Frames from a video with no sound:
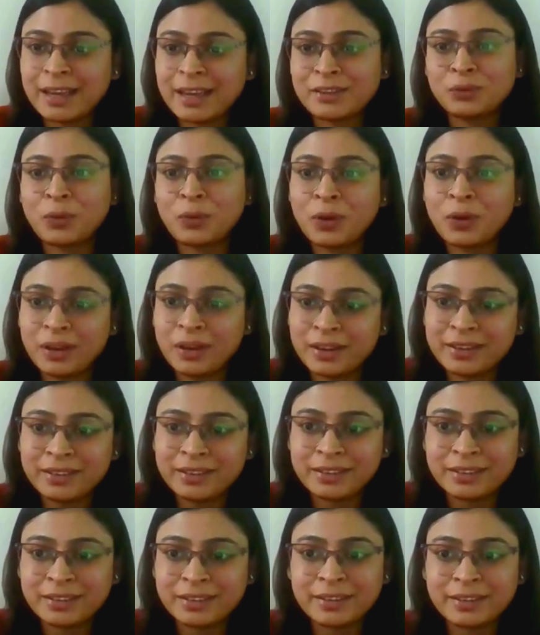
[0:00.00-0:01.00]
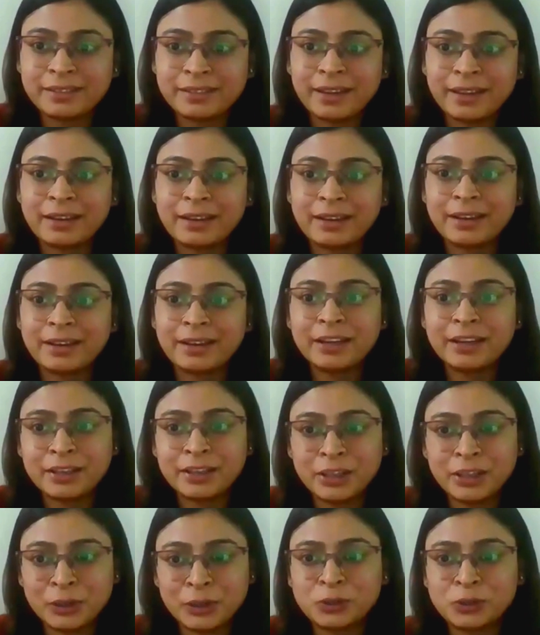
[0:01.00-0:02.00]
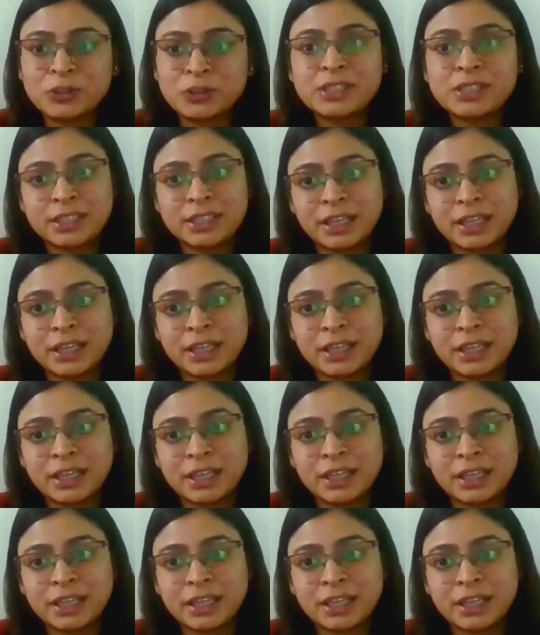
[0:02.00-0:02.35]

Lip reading: as volunteers and continue to